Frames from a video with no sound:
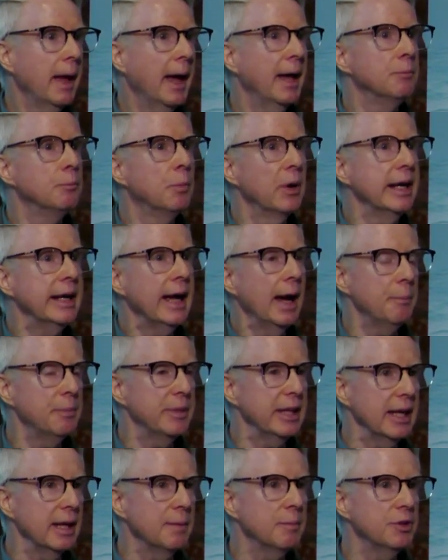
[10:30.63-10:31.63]
and bring up
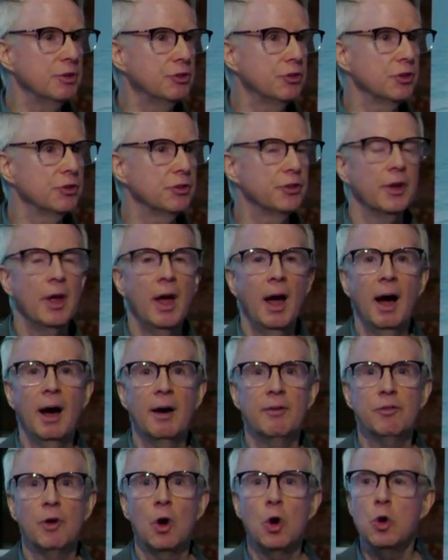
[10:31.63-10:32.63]
the images
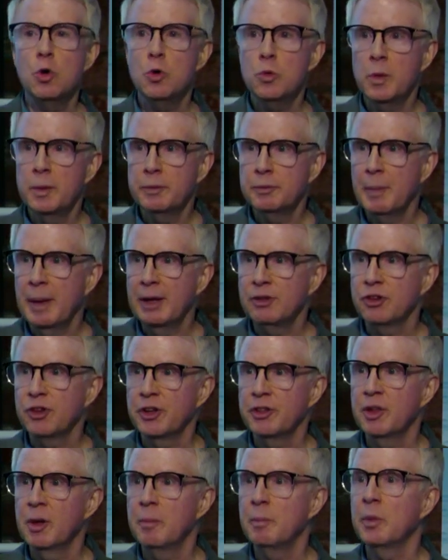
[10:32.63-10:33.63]
of who was
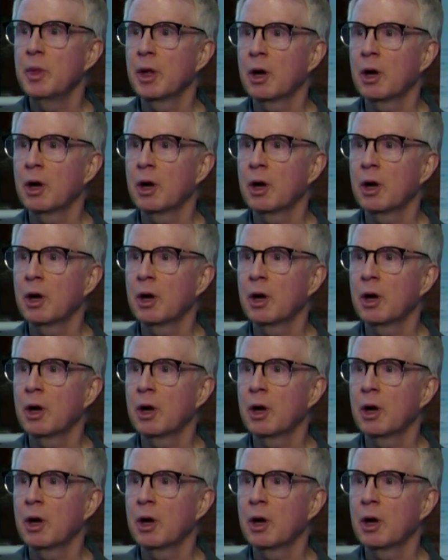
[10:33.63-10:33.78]
mentioning them,